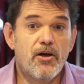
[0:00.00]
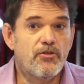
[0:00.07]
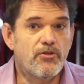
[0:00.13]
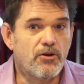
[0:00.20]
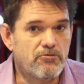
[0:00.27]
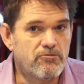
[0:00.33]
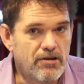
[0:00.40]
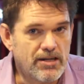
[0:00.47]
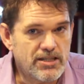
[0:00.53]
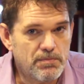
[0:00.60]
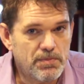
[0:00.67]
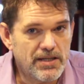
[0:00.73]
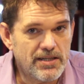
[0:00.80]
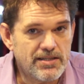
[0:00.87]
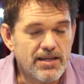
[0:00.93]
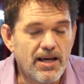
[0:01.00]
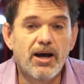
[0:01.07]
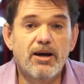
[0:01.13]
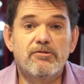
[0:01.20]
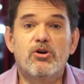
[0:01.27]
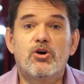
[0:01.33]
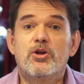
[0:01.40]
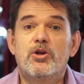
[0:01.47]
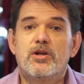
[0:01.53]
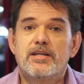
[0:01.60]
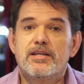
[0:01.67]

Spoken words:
The recipes are on